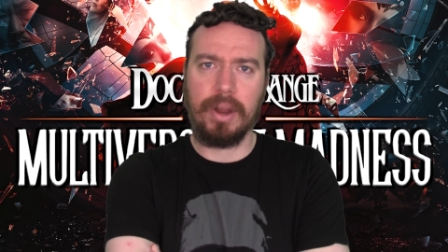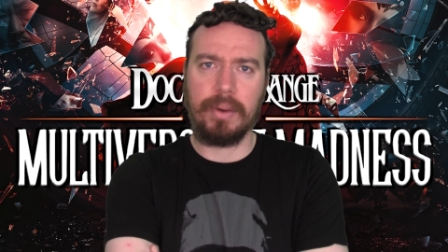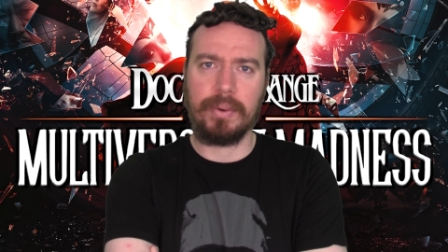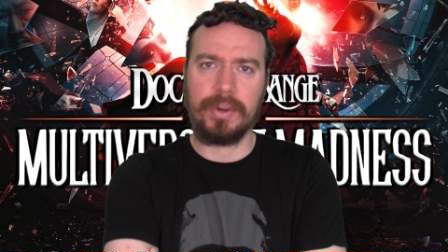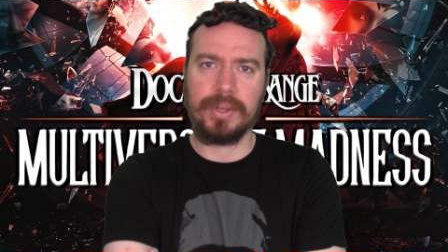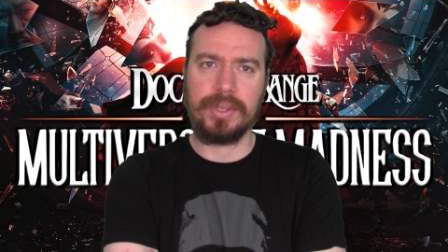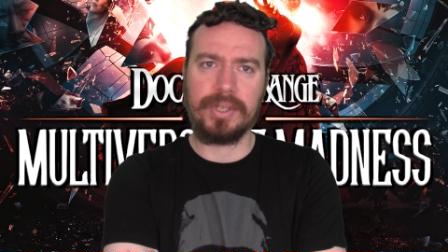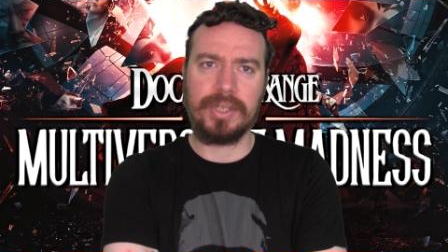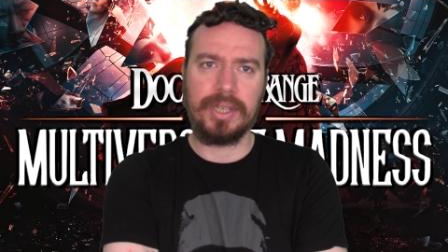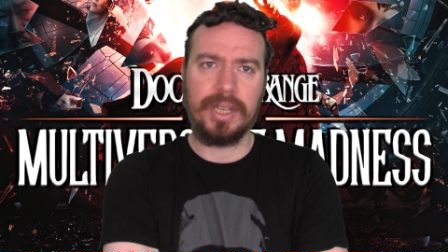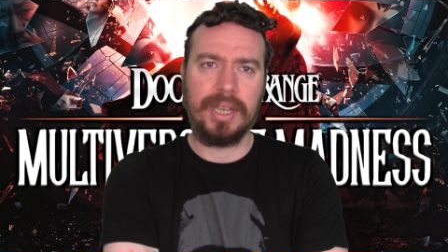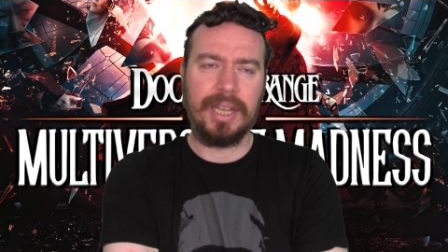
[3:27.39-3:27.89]

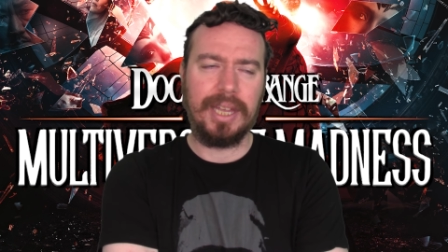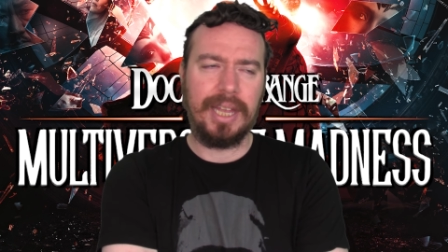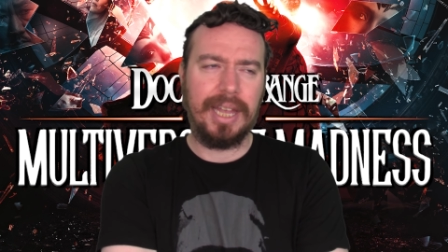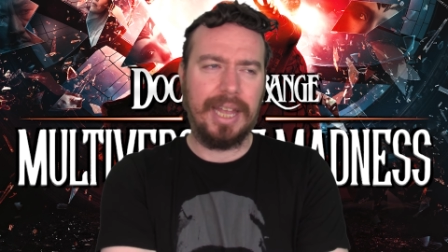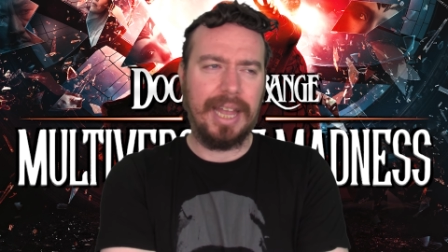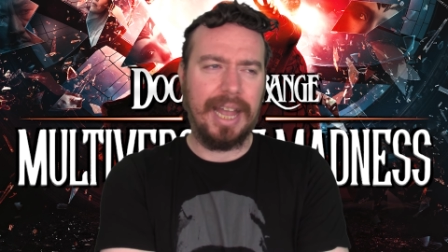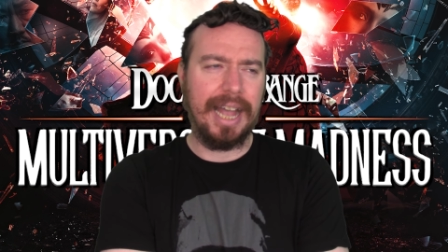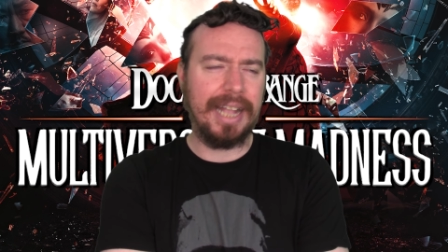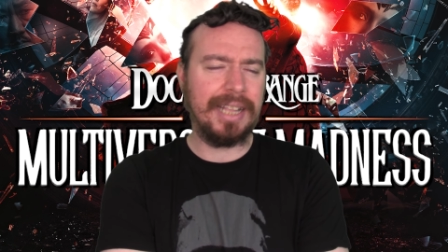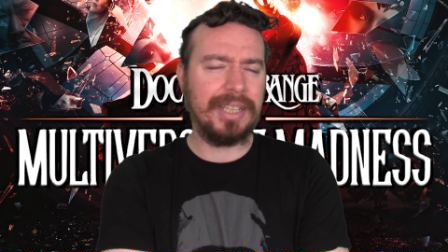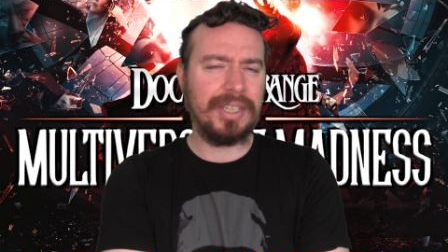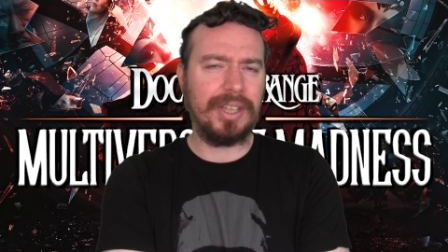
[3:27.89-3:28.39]
hours,
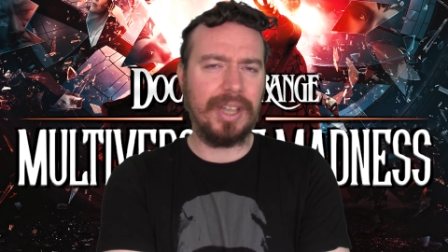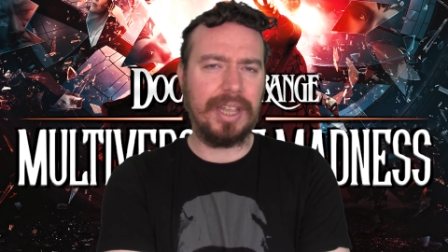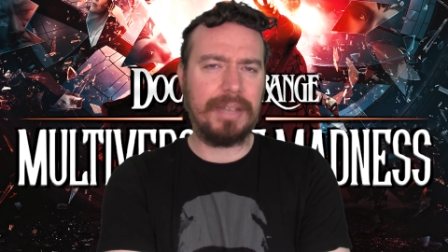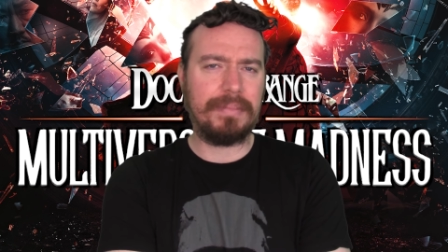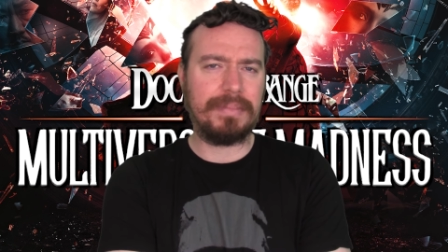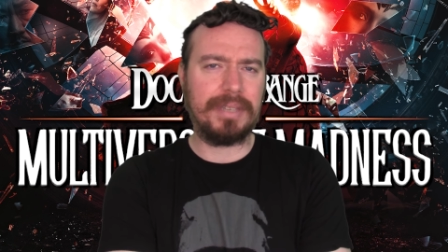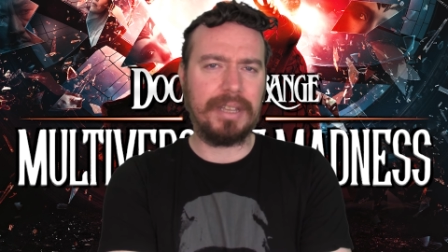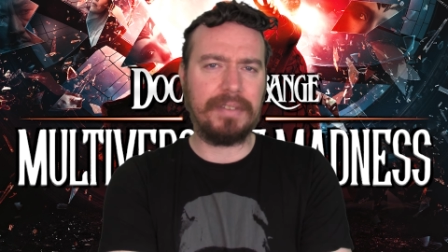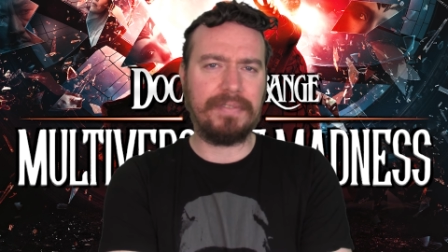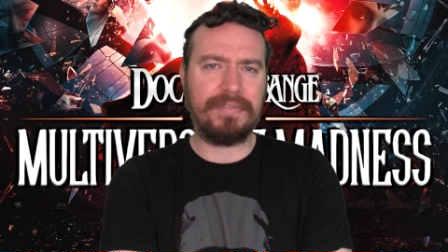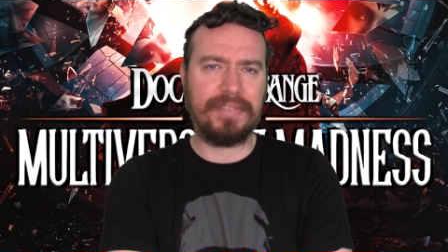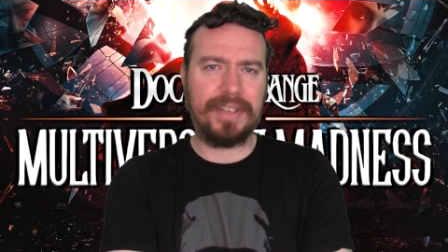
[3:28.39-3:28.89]
at
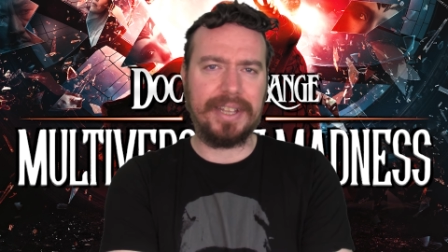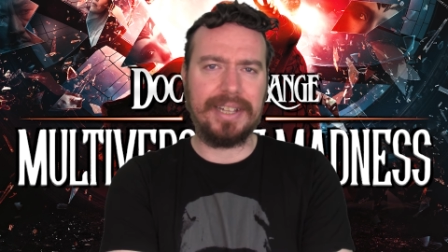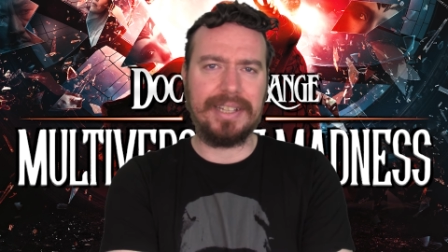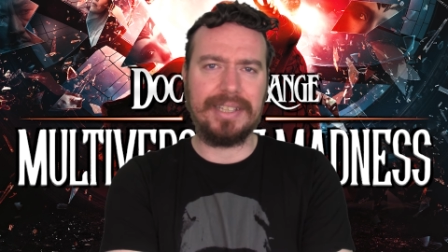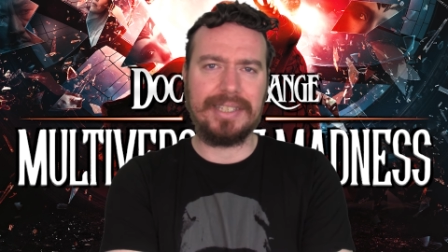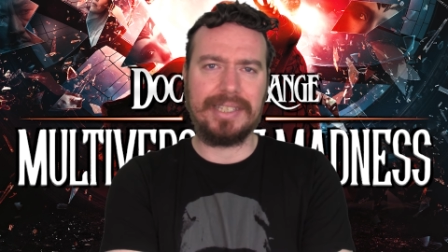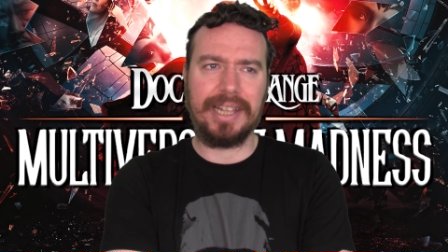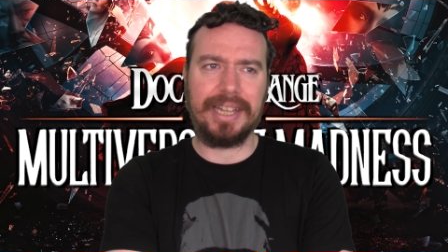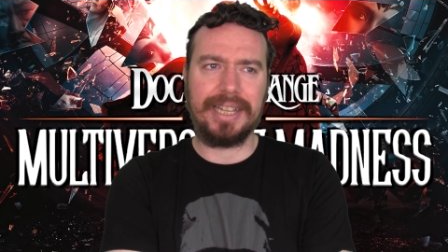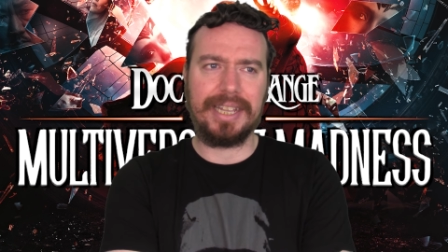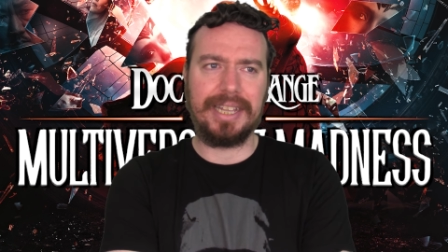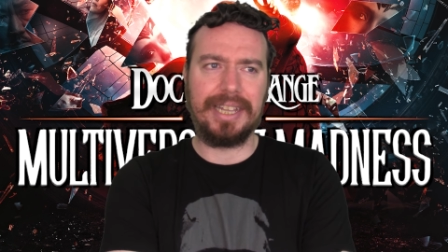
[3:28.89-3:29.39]
times it
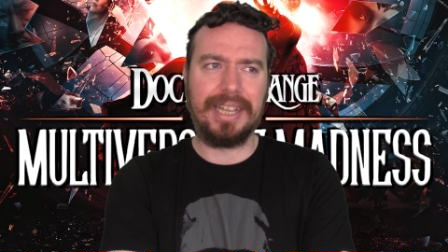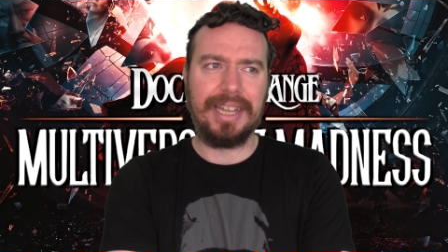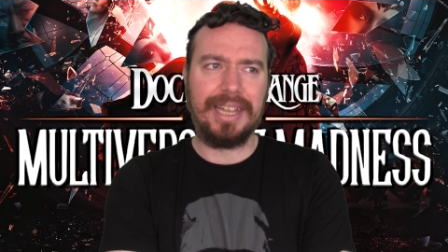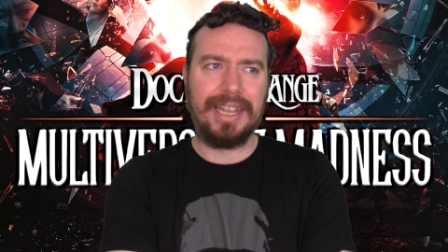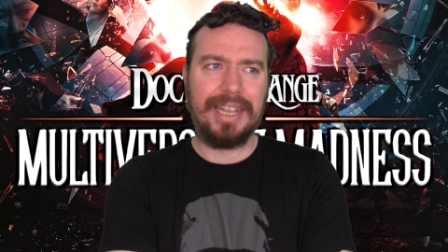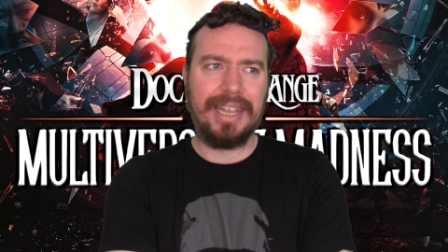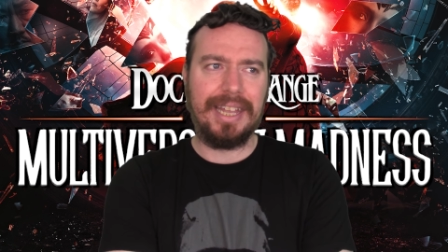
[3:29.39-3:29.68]
feels like